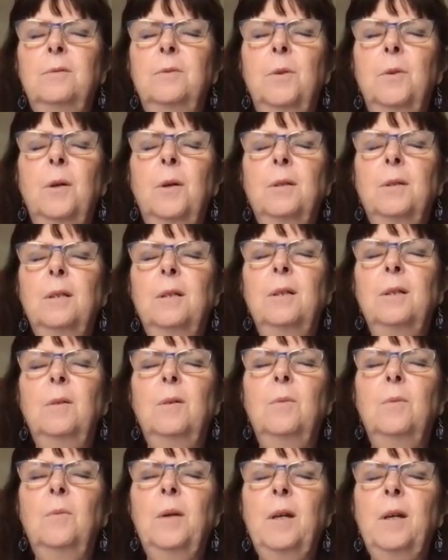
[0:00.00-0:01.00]
For
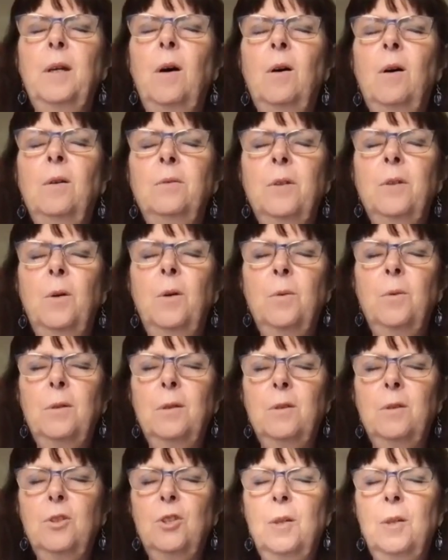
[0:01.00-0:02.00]
we all know
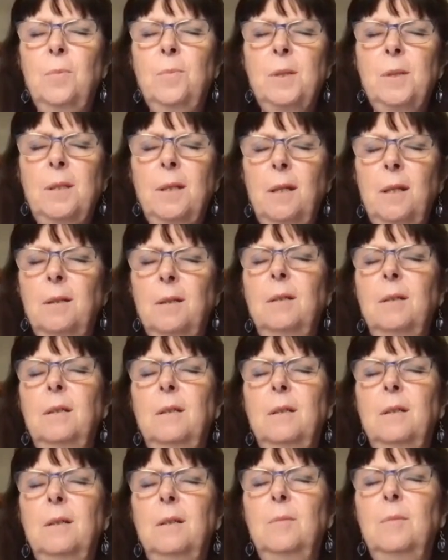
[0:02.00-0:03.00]
that ships and
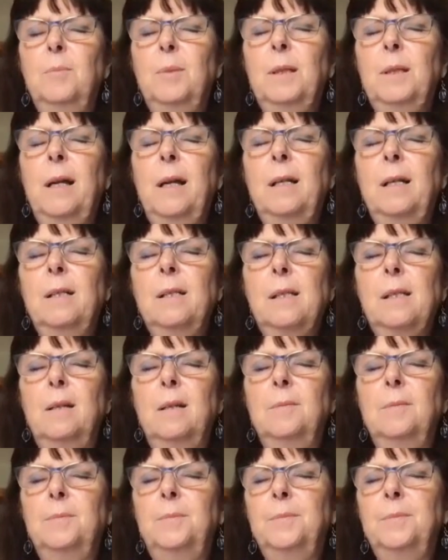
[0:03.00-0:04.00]
planes
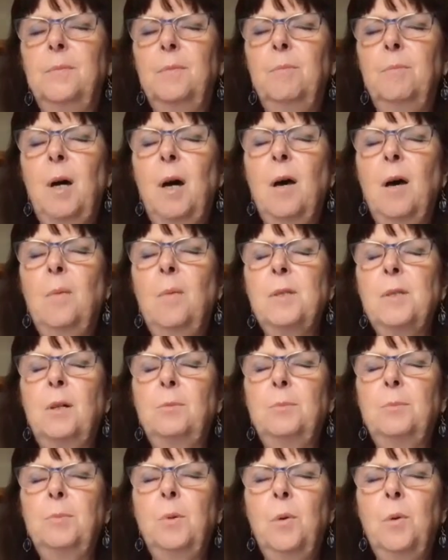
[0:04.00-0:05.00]
and bombs
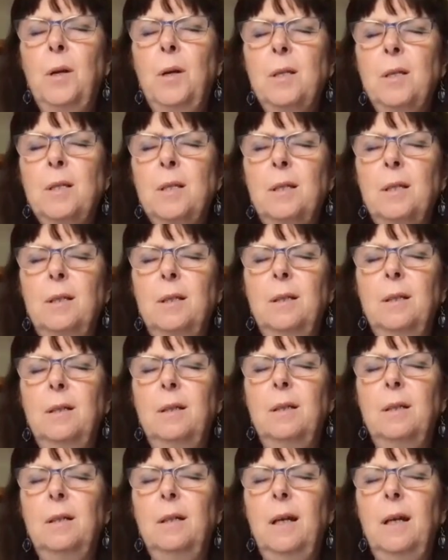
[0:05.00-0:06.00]
are poised
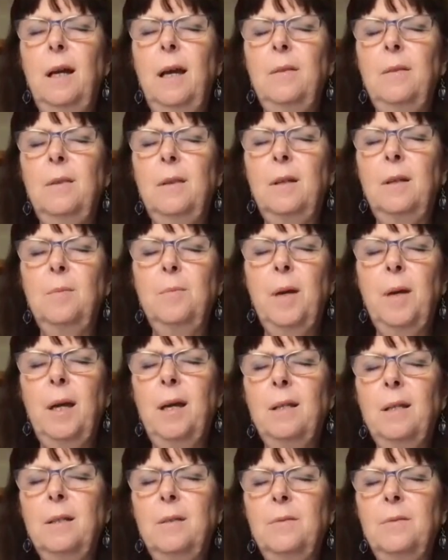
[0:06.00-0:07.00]
at the
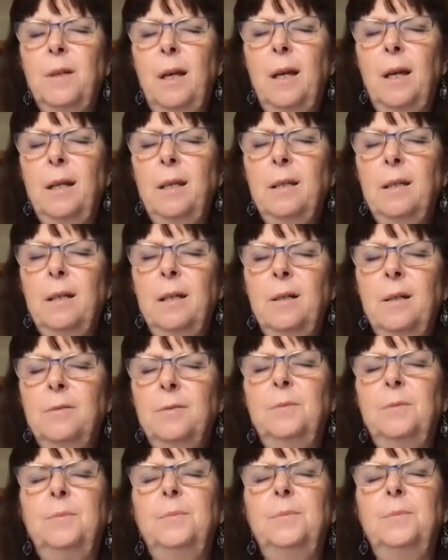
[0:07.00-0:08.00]
command of any of